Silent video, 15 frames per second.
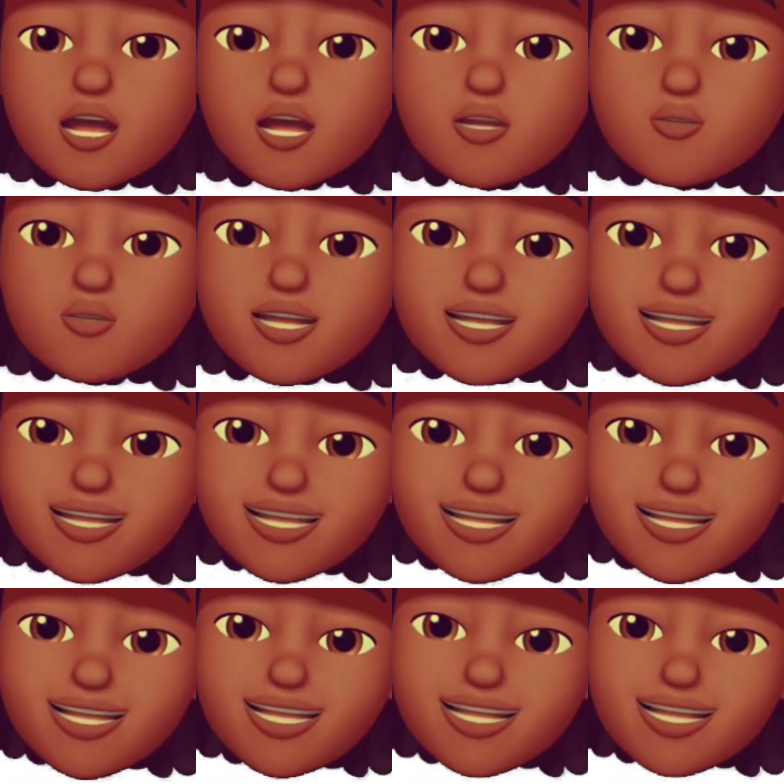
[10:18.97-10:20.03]
Once
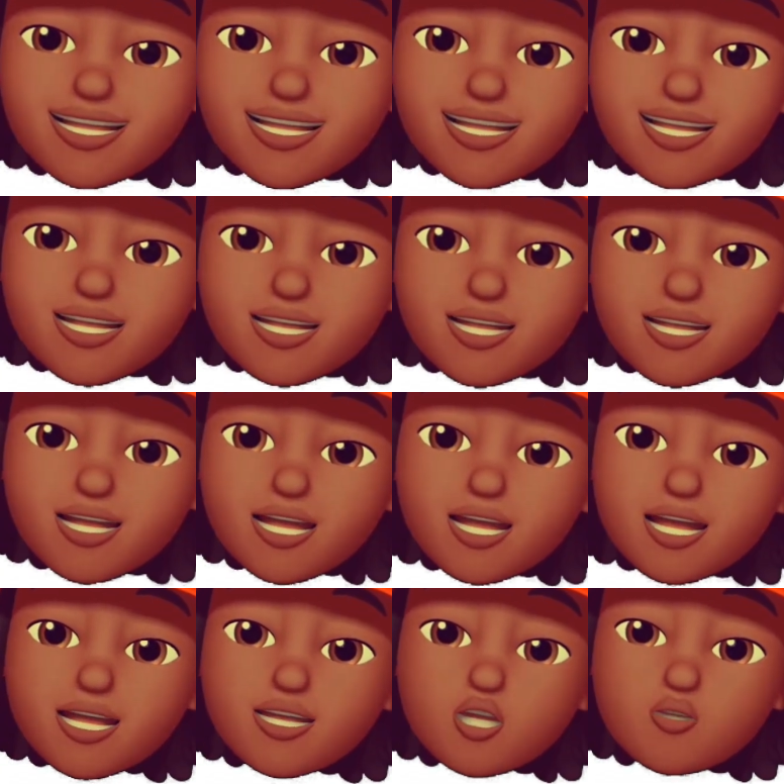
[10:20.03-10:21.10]
again, it is the
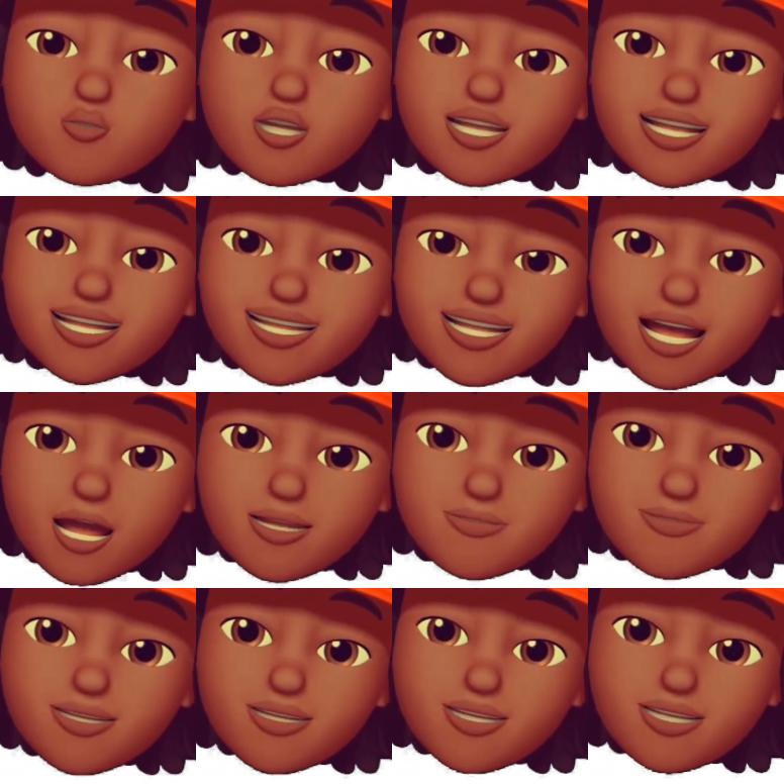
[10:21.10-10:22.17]
Chunin
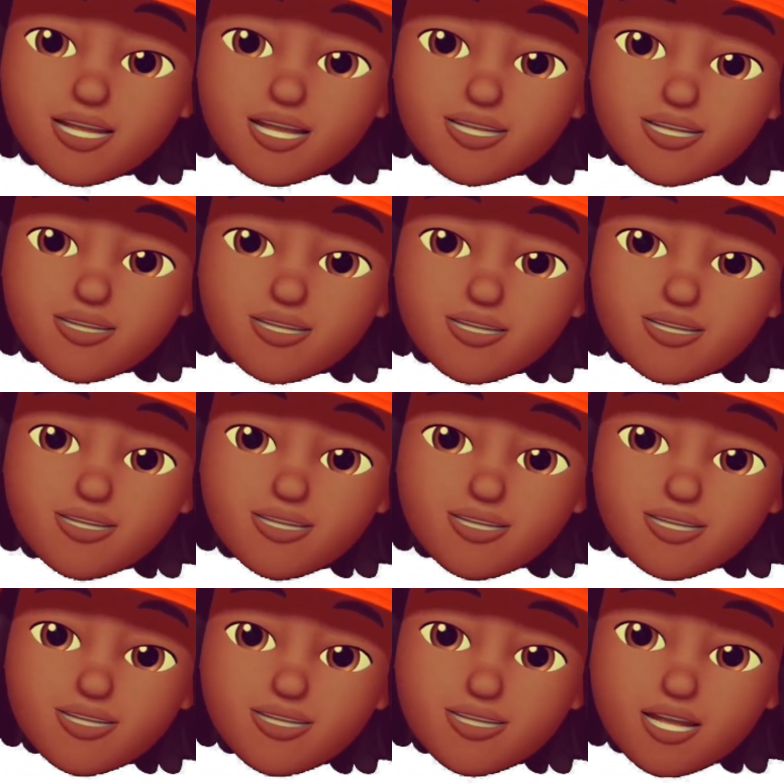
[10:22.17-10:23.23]
exams that does this
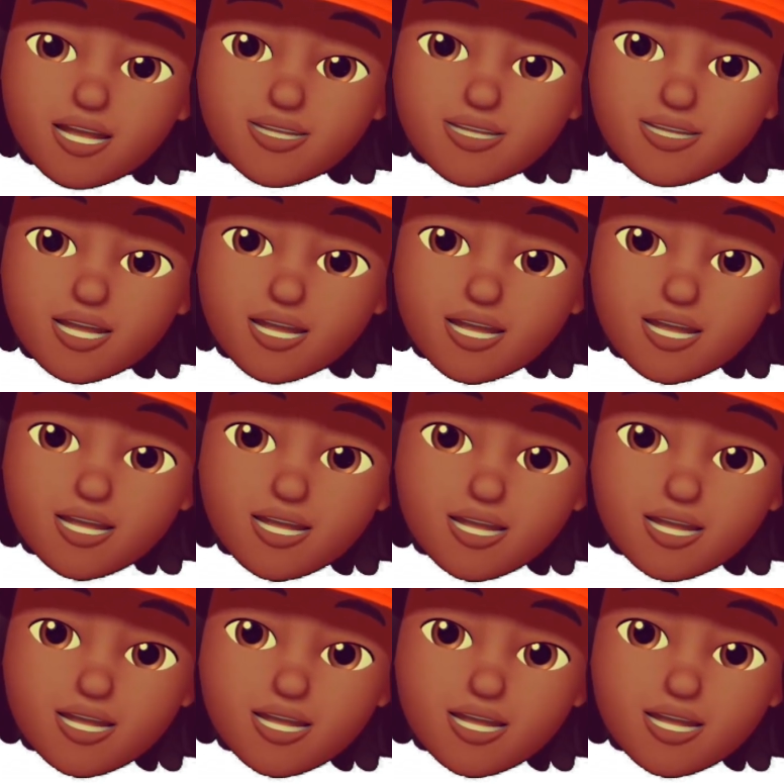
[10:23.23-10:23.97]
to Sasuke.